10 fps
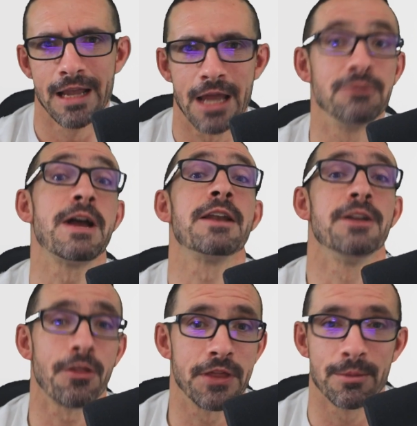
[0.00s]
And you've got
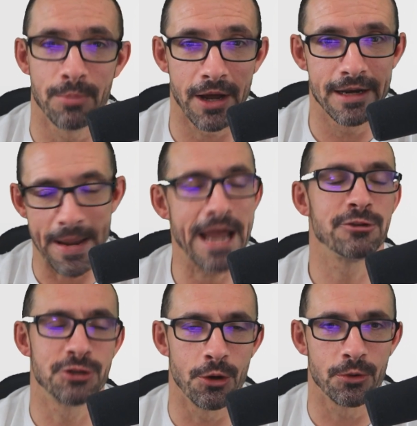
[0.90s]
nothing but
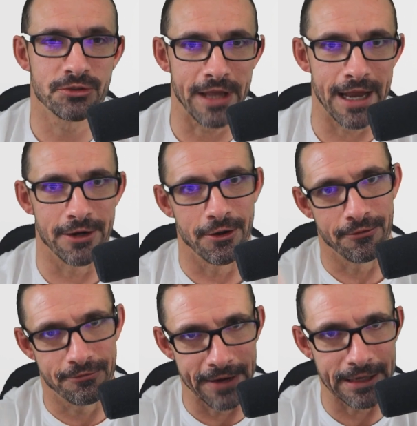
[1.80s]
bad jokes and
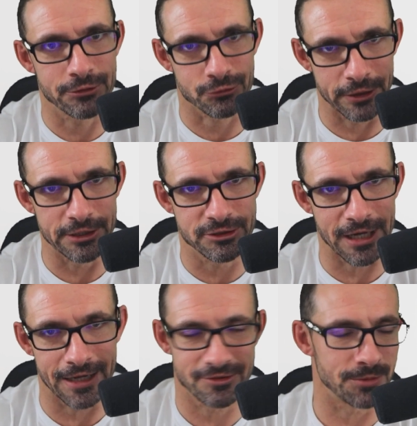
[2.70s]
fake
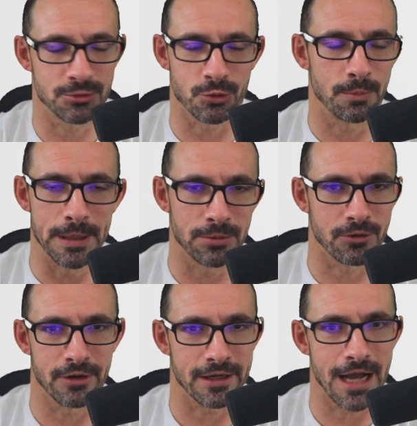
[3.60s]
screenshots, as I'm sure people are
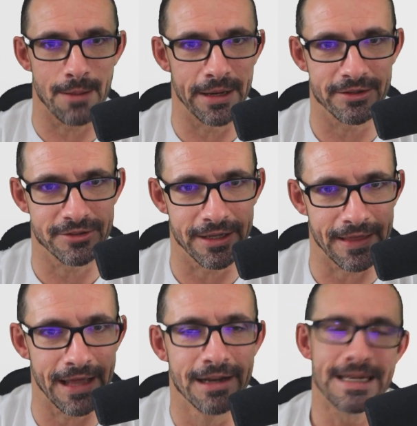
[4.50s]
going to comment and say
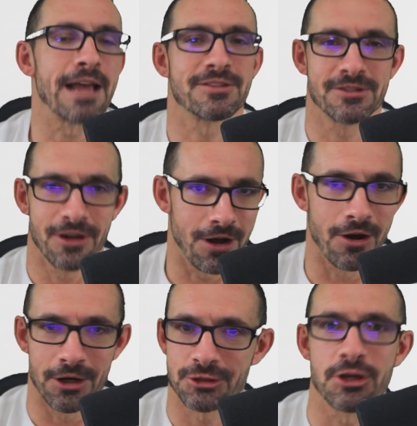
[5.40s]
that. Yes, I'm
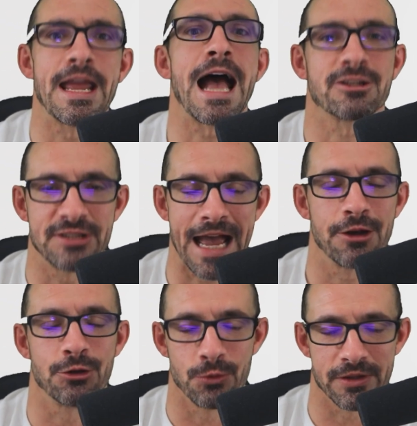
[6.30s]
going to show you actually how
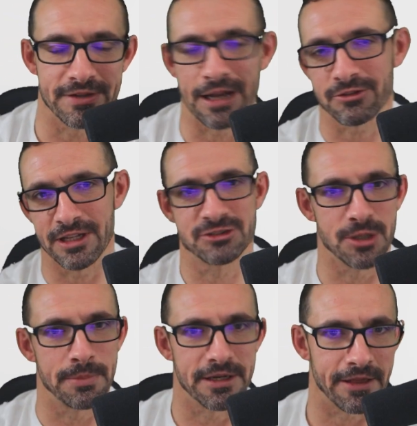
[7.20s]
to do this now. So let's
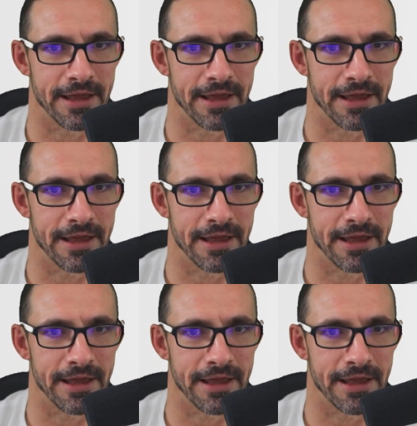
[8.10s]
jump into